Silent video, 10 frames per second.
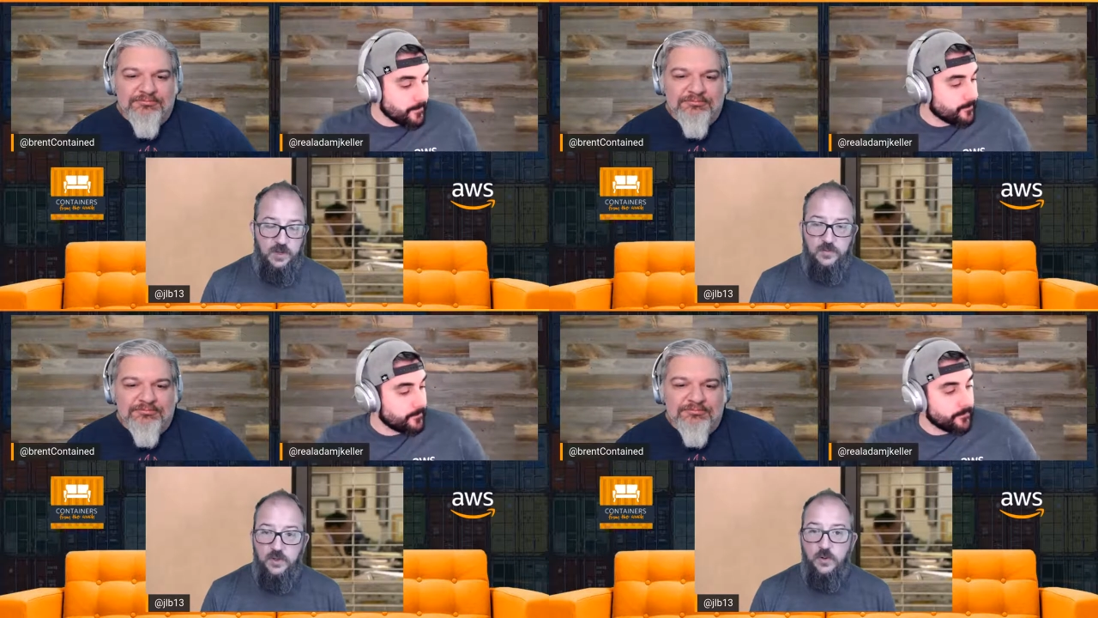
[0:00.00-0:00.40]

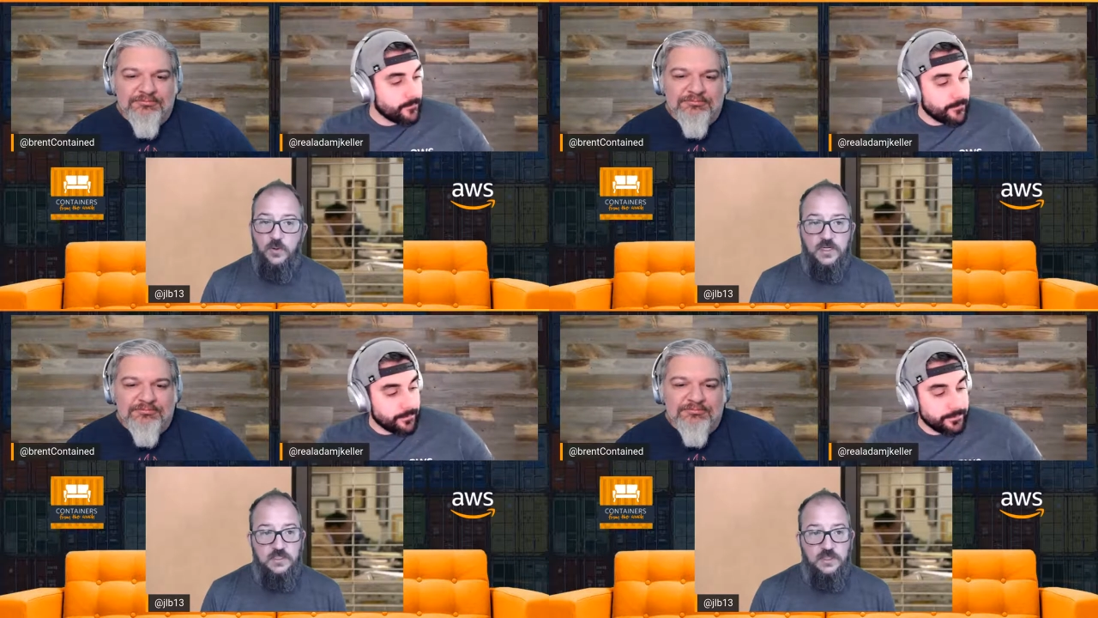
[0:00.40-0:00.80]
Speaker 1: maybe your org
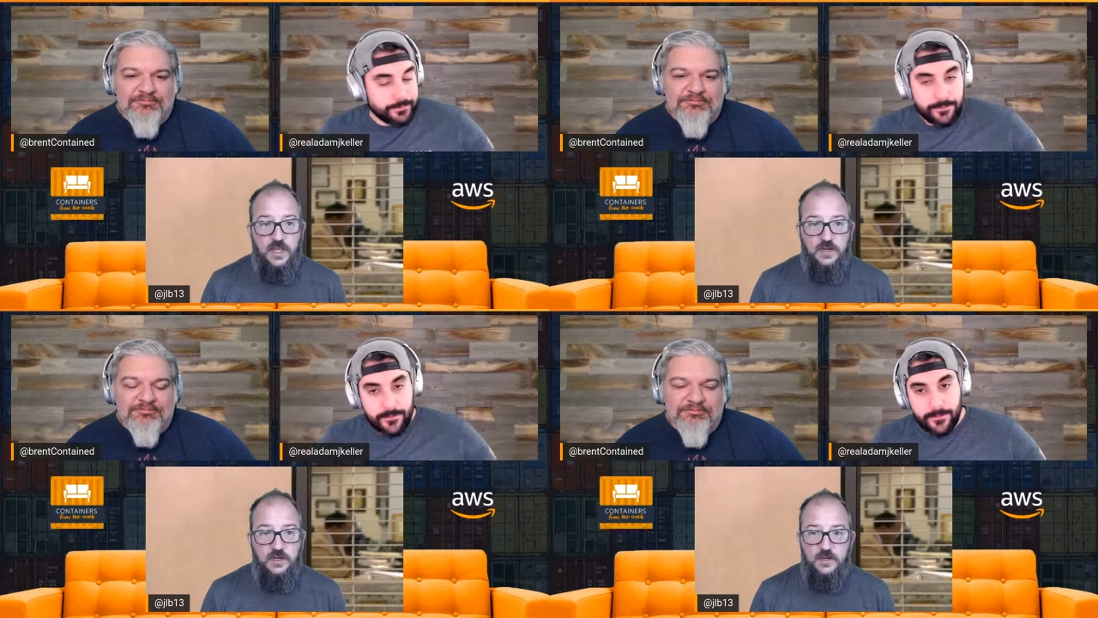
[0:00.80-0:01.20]
is
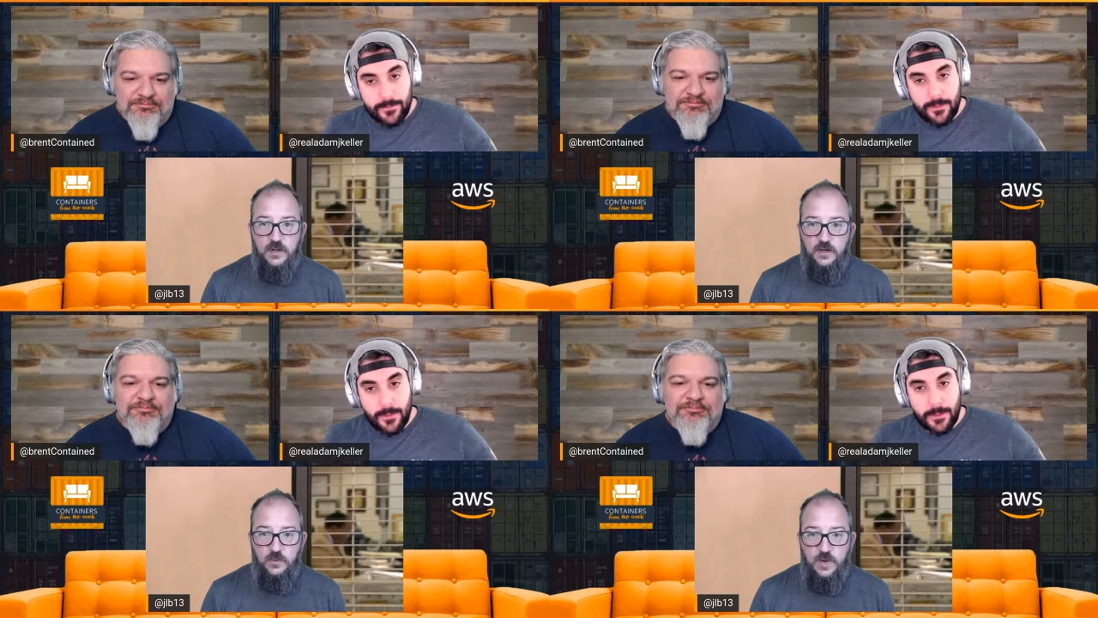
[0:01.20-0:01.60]
aligned on
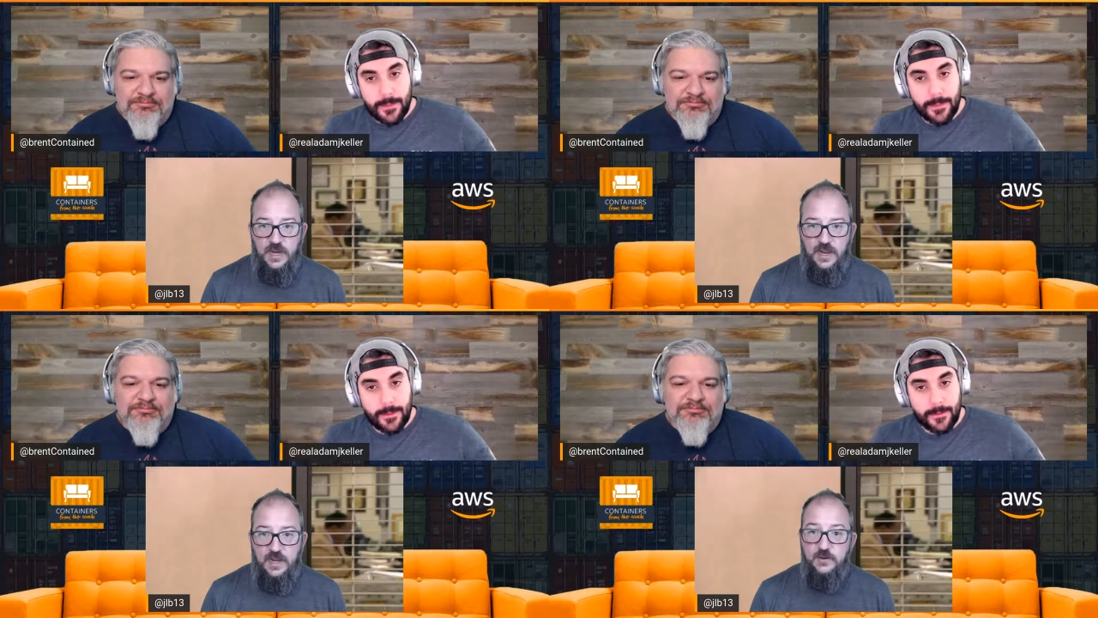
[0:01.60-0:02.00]
on a Red mm-hmm.
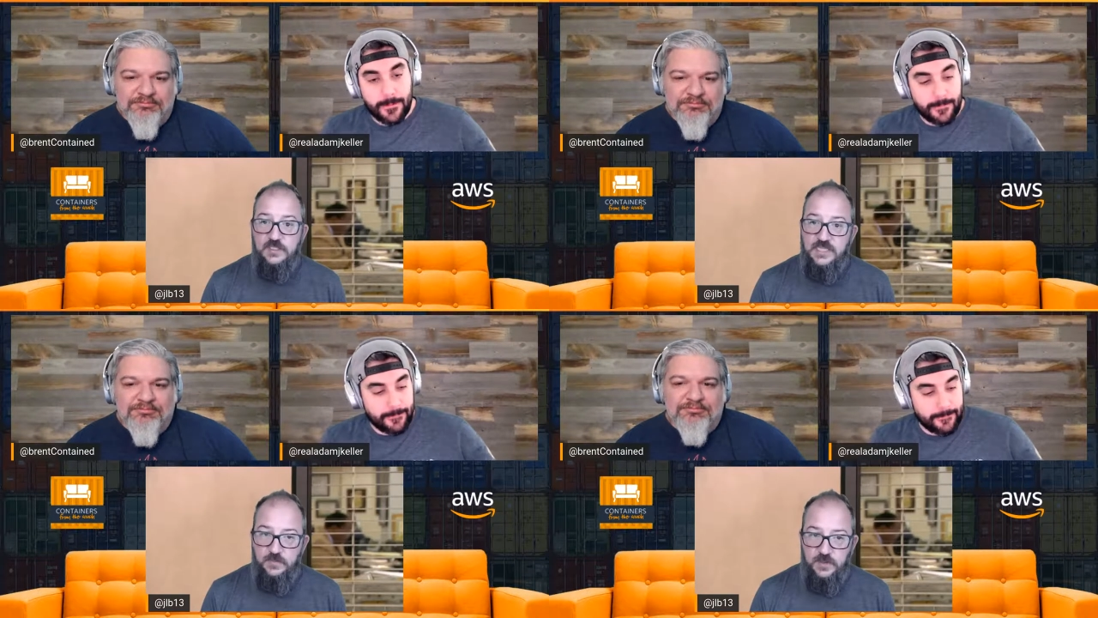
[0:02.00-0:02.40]
Hat or
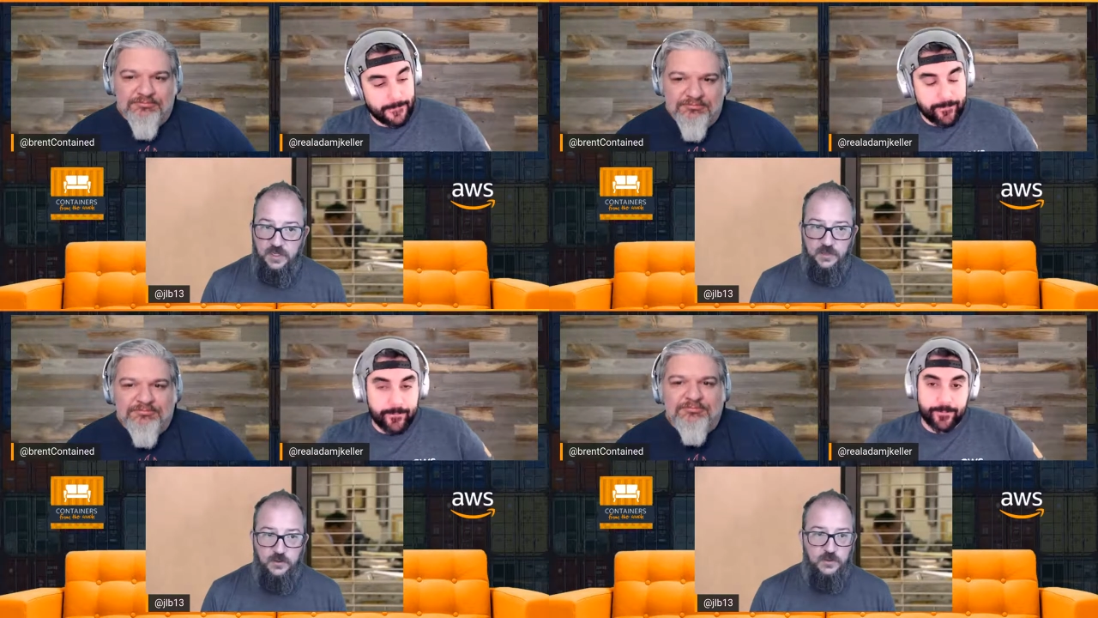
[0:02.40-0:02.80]

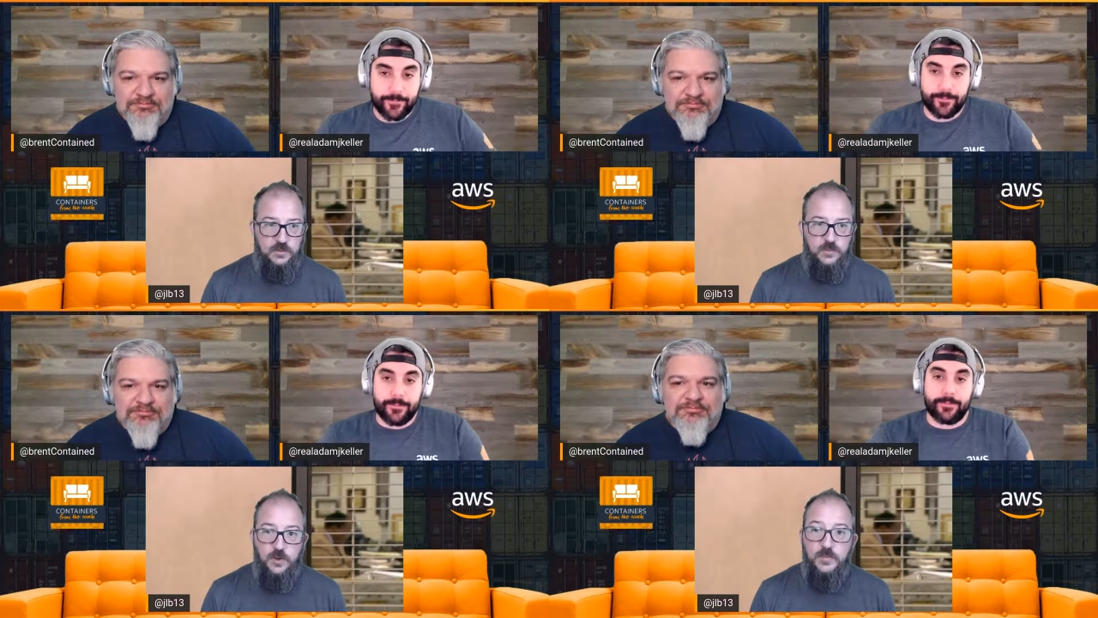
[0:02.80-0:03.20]
Debian,
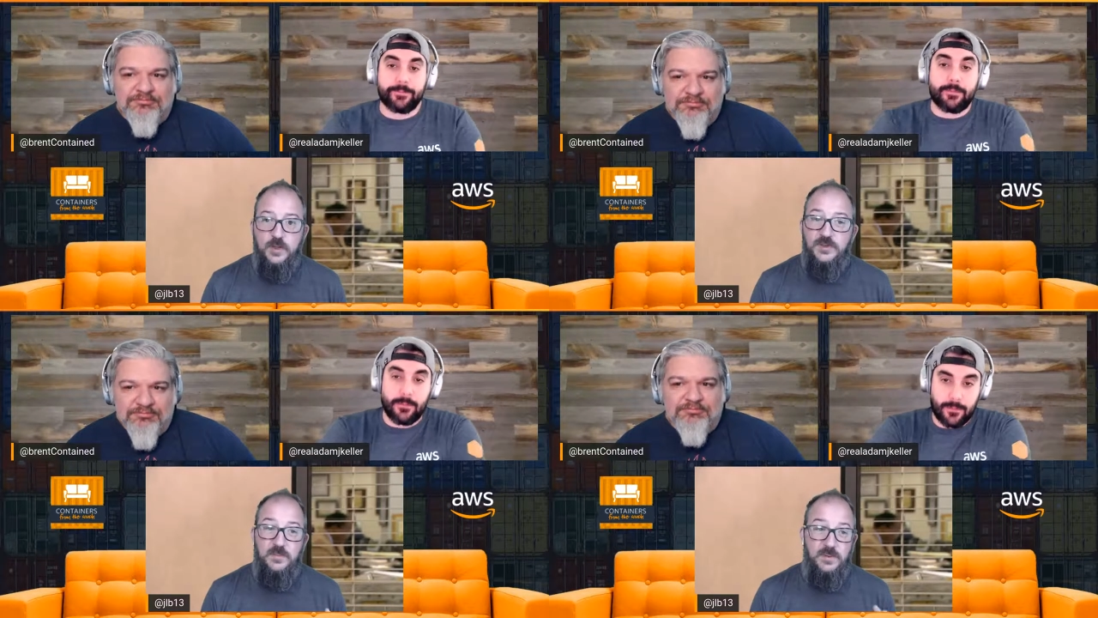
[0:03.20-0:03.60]
or or maybe
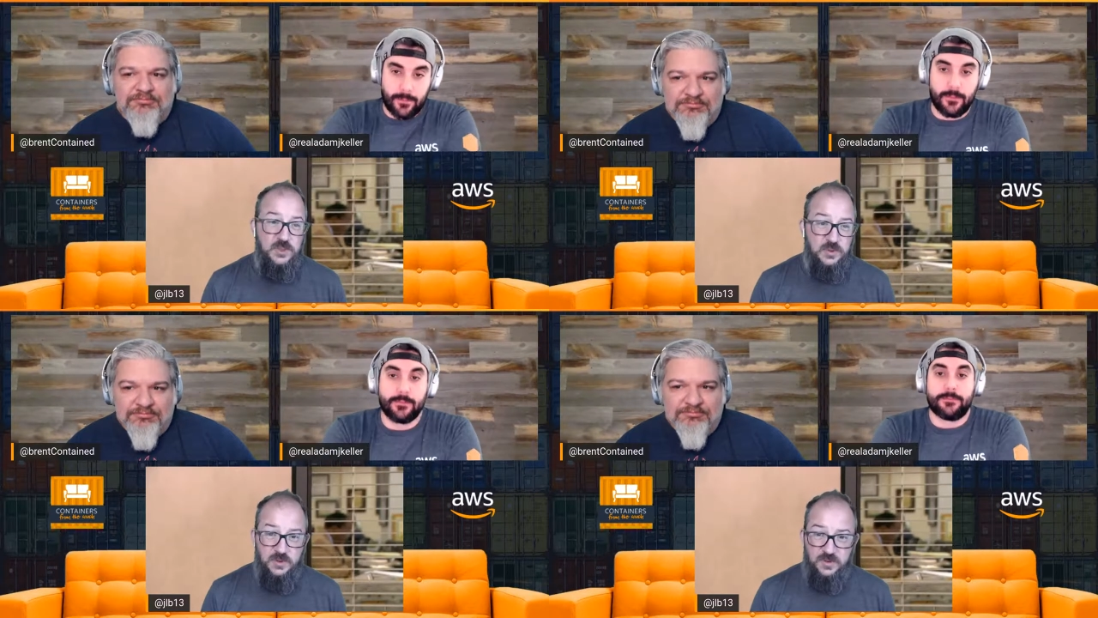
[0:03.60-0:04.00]
you build
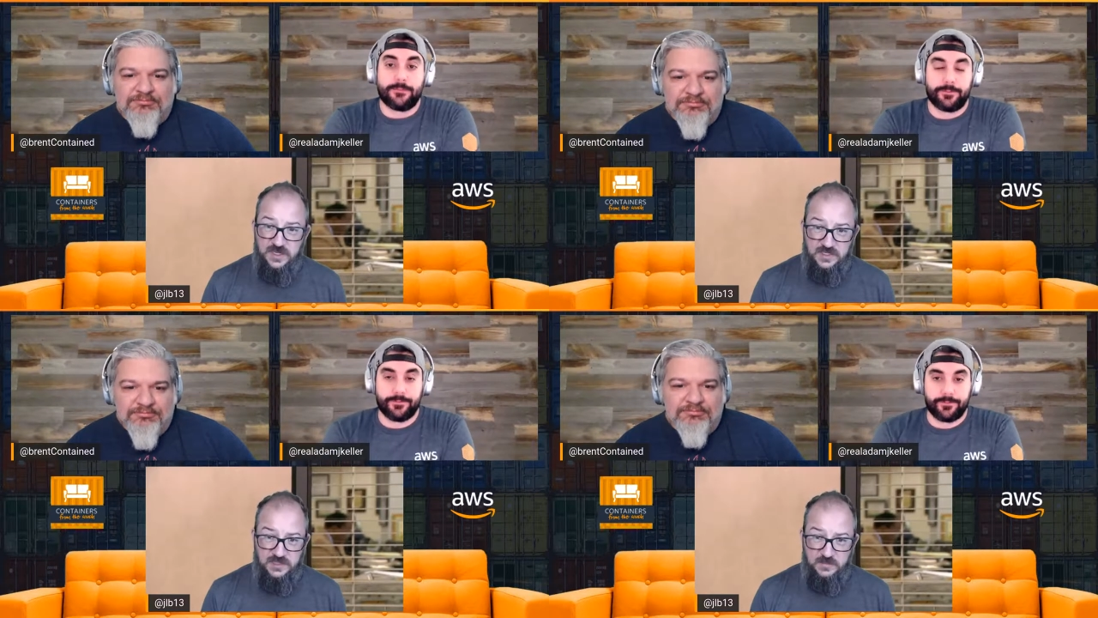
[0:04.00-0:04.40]
your own
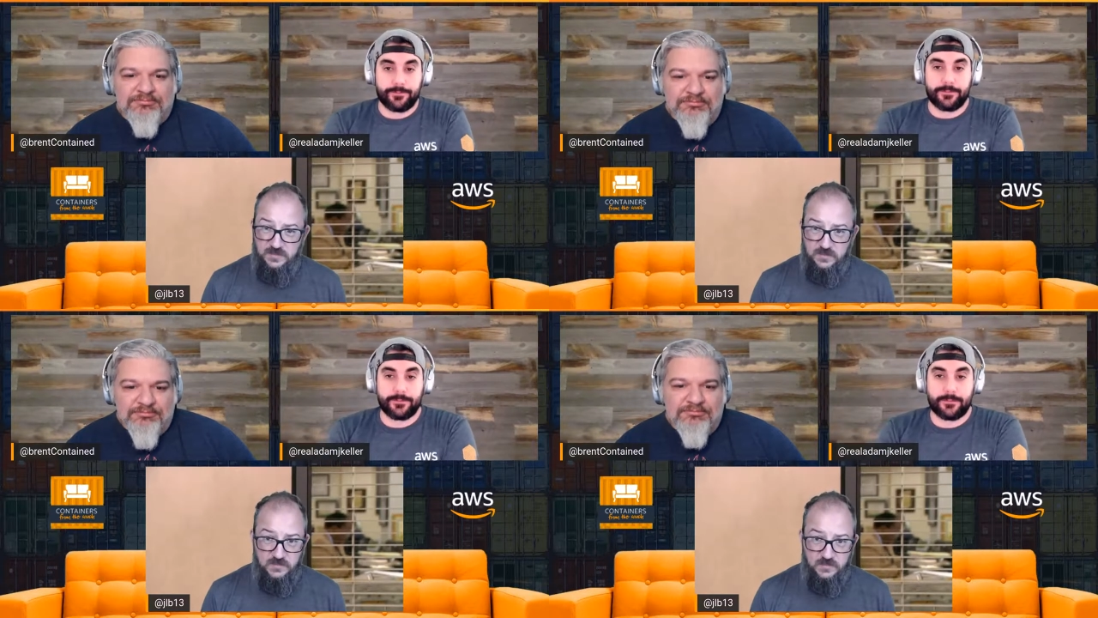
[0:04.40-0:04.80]
custom